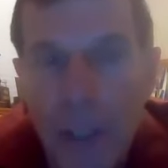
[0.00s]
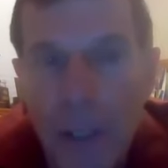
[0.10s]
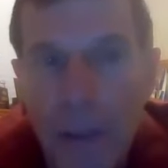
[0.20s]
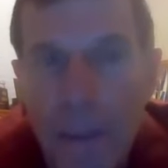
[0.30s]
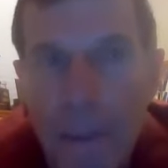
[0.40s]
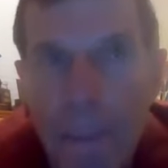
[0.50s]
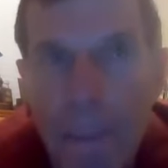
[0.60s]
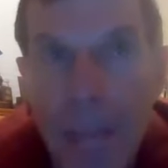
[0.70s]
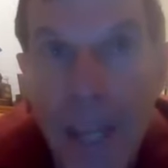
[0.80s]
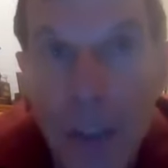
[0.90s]
in,
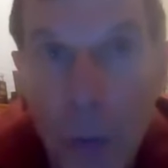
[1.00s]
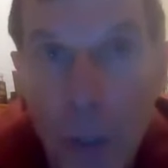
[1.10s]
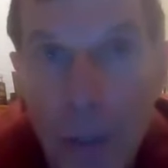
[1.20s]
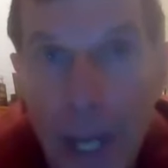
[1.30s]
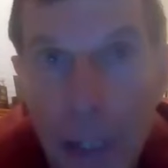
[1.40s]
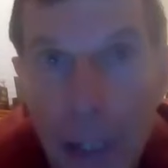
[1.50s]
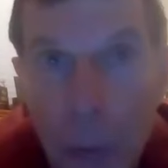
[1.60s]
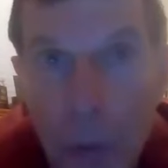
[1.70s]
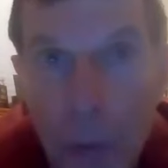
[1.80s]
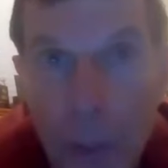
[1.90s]
and it's automatic
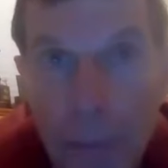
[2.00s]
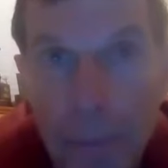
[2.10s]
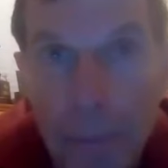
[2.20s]
enrollment.